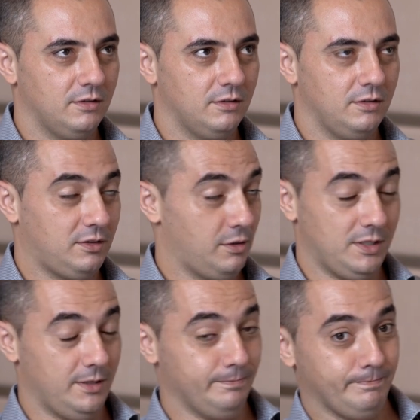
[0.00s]
It's
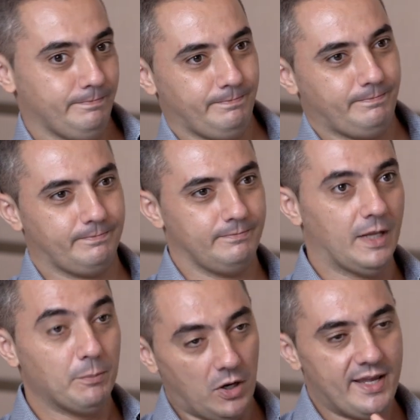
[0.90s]
crazy.
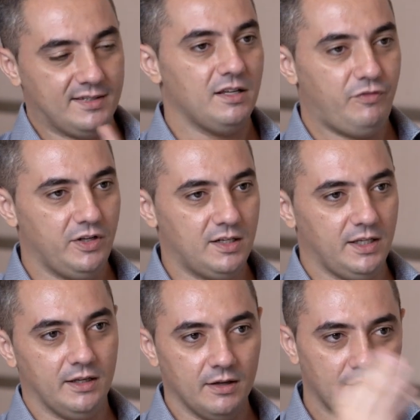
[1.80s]
But yes,
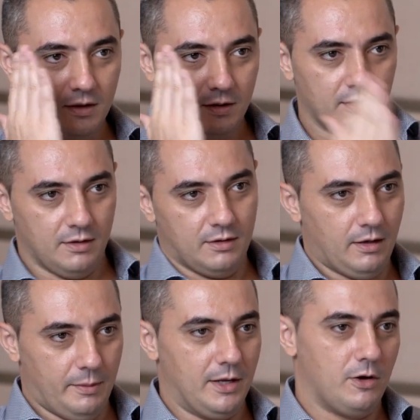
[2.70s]
definitely,
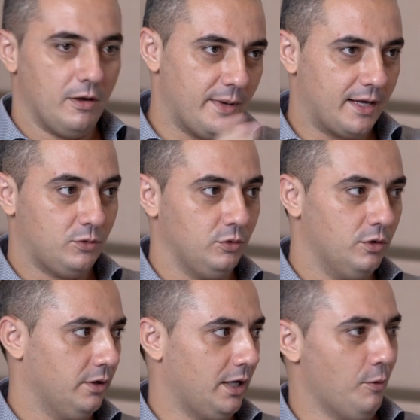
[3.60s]
going back to
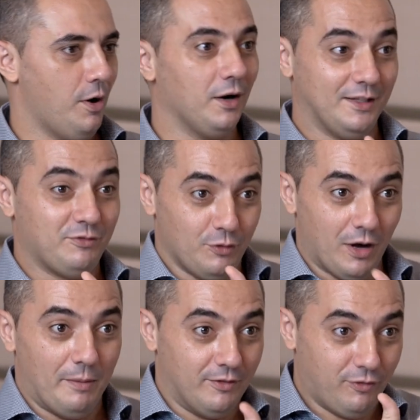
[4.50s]
the real world,
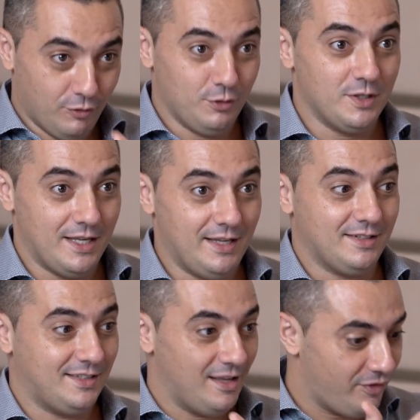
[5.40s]
food is
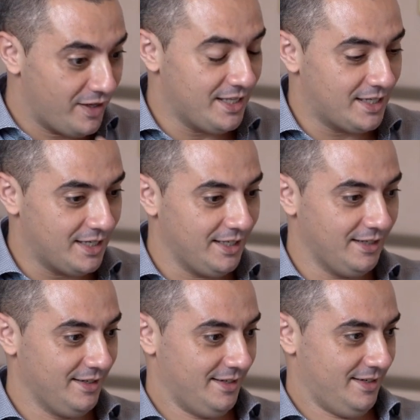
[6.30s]
definitely
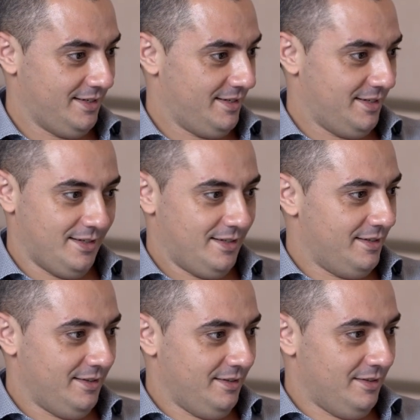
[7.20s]

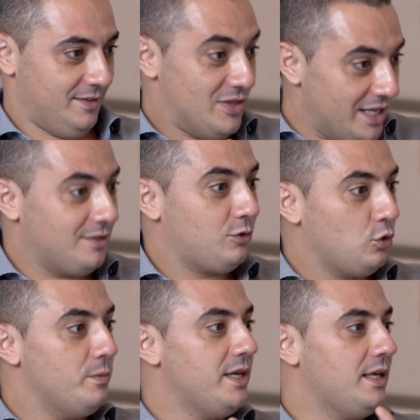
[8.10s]
need to
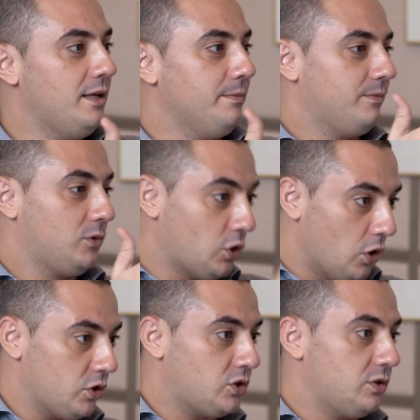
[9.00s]
be
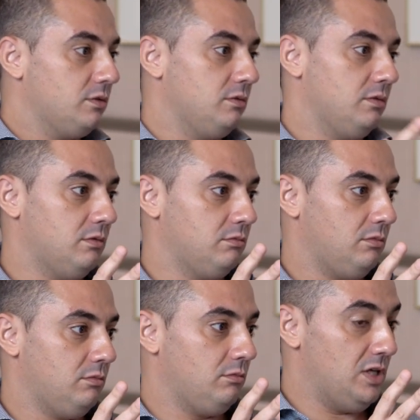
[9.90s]
taught
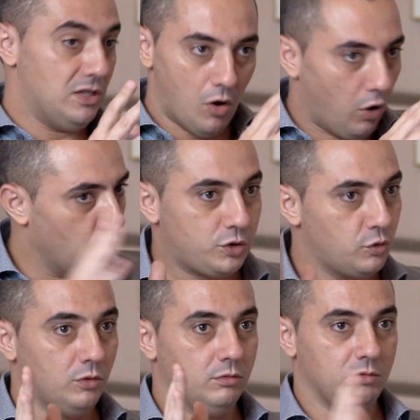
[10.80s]
in all the
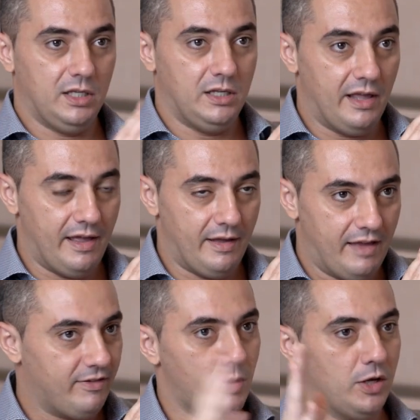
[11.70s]
school, in
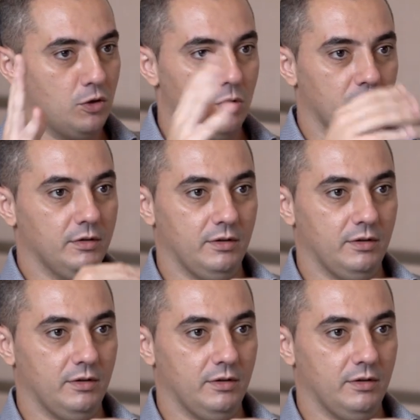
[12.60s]
everywhere in the world.